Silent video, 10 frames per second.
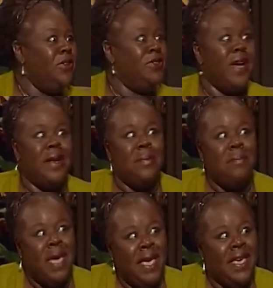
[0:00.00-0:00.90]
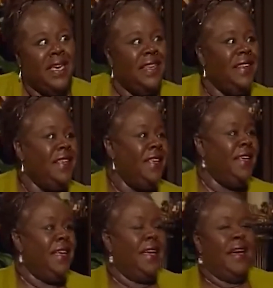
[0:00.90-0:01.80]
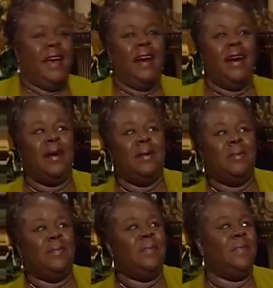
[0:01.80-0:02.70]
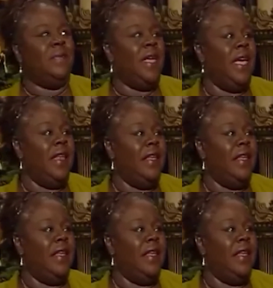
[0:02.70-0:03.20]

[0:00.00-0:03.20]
calendar. And while she may live in Atlanta and